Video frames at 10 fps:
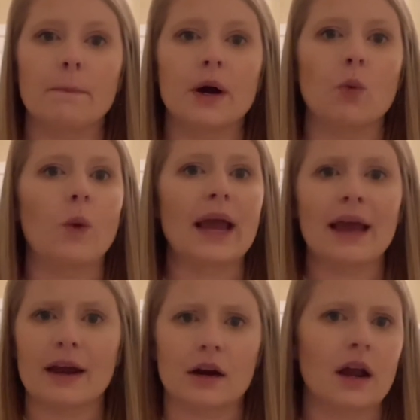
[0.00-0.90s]
but Way
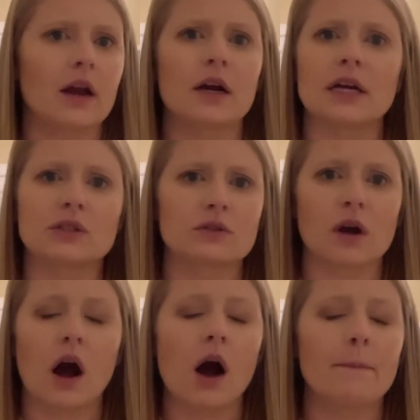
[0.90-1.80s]
hair care is
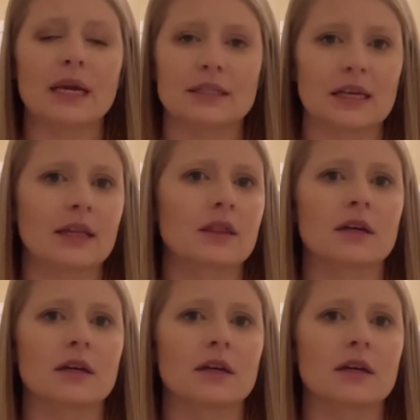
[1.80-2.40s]
amazing.